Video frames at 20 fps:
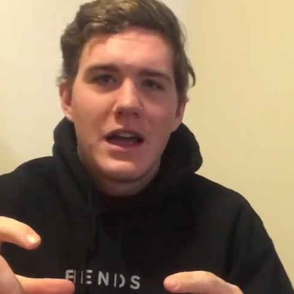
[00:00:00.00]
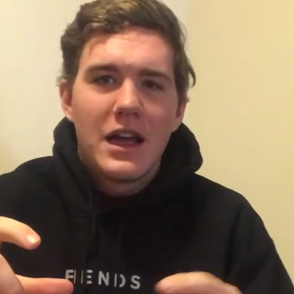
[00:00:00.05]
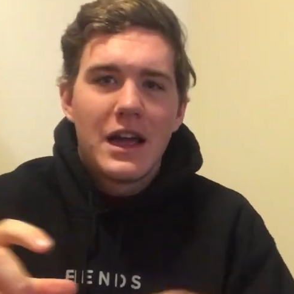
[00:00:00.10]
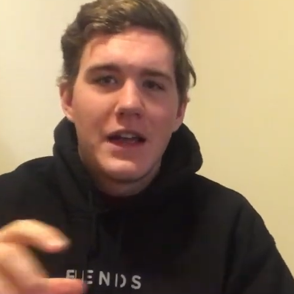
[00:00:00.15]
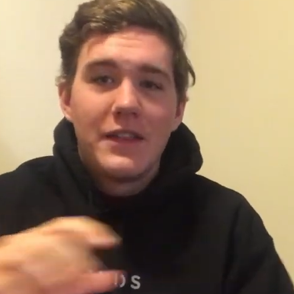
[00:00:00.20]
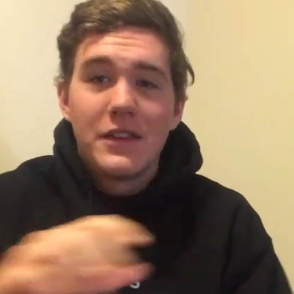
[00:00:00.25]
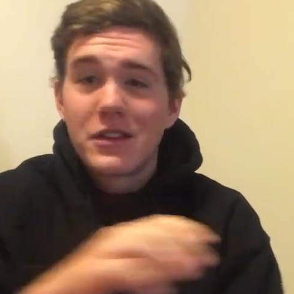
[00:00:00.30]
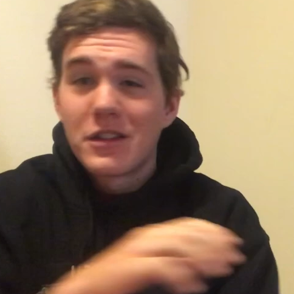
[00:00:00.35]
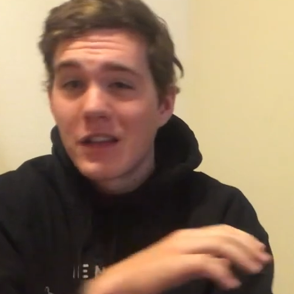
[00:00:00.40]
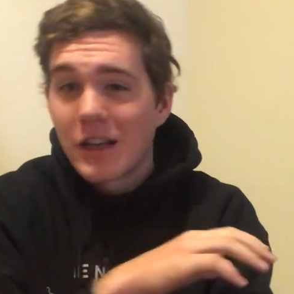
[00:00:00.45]

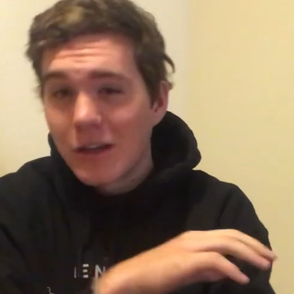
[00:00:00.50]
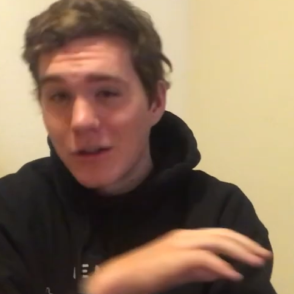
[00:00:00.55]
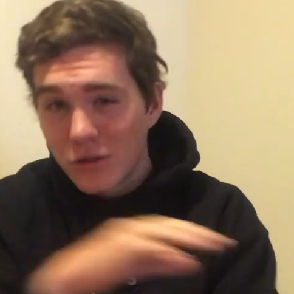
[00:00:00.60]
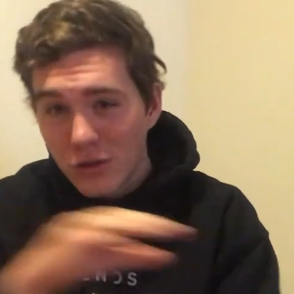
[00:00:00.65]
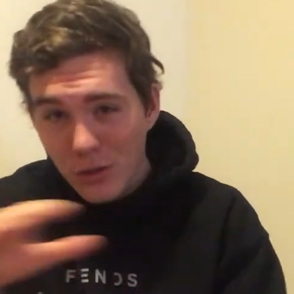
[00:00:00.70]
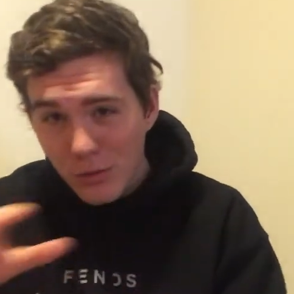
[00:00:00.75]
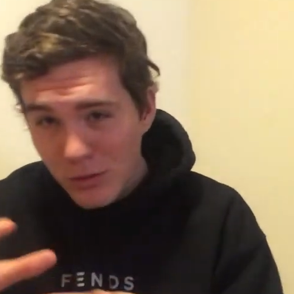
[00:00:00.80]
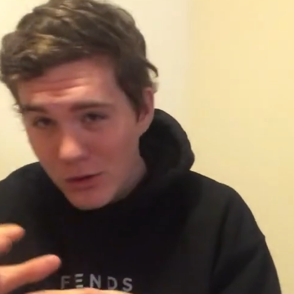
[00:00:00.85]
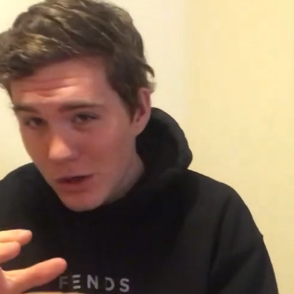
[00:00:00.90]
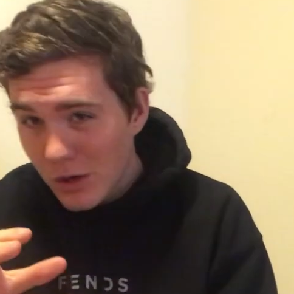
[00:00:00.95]
And this is like a
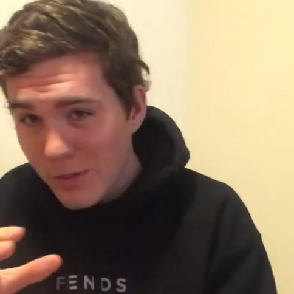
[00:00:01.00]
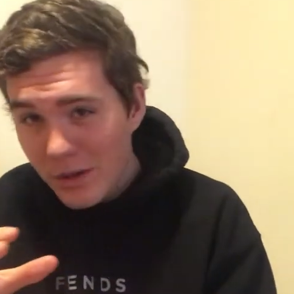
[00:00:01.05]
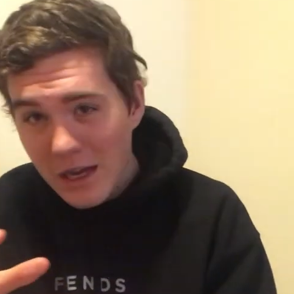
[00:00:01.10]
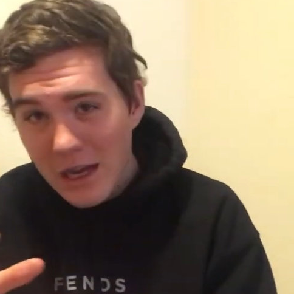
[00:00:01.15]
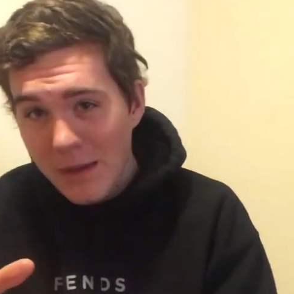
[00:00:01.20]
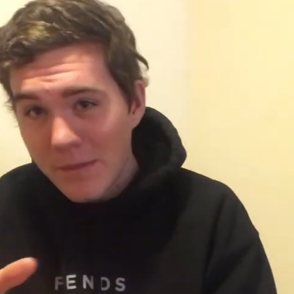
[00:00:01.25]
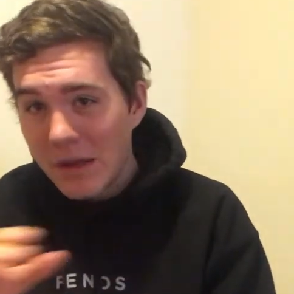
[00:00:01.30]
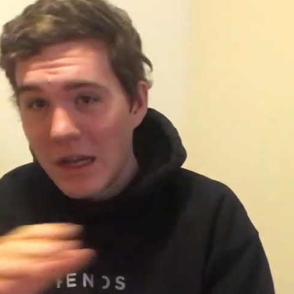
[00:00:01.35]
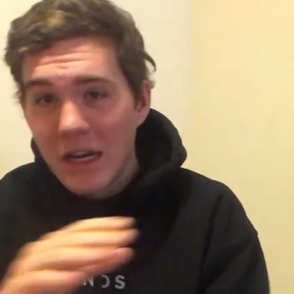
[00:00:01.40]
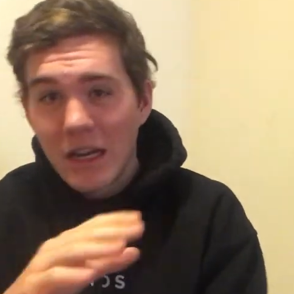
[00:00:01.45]
super dope
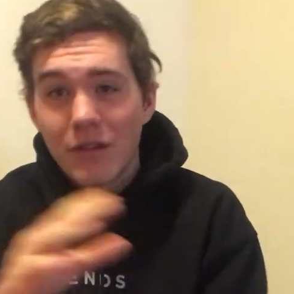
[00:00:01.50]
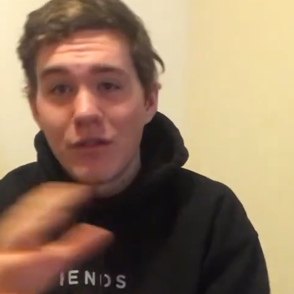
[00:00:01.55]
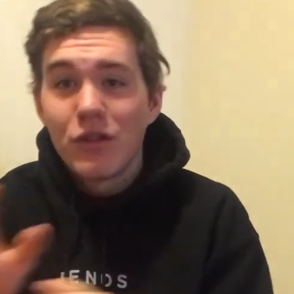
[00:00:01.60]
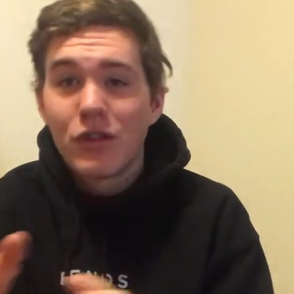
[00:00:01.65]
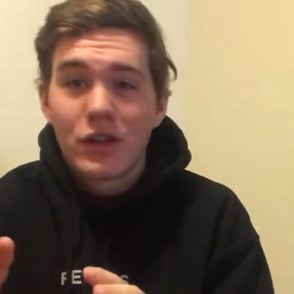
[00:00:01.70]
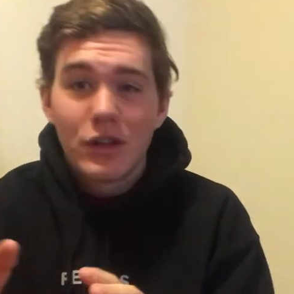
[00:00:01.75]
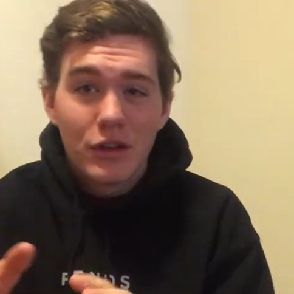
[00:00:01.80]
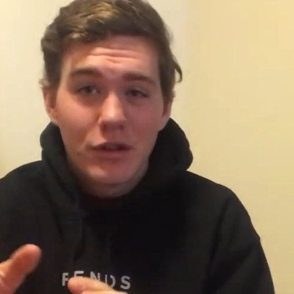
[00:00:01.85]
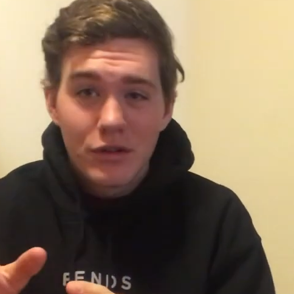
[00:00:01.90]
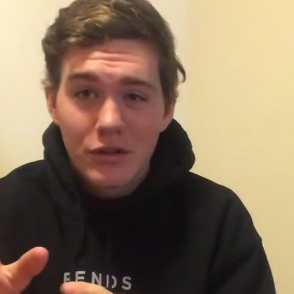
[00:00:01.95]
app. Any of
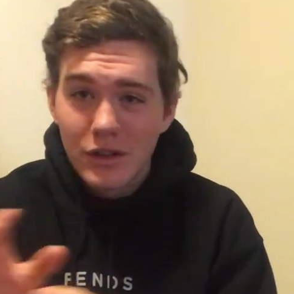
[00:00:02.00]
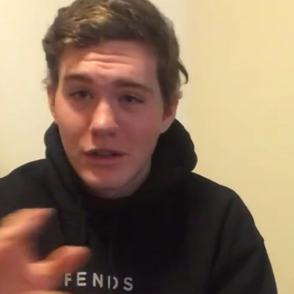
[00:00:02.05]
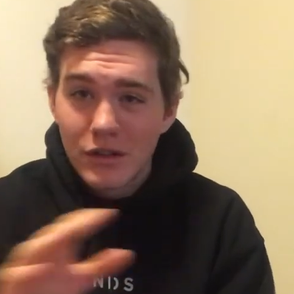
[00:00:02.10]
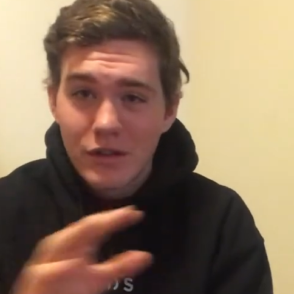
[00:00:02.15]
you can use it,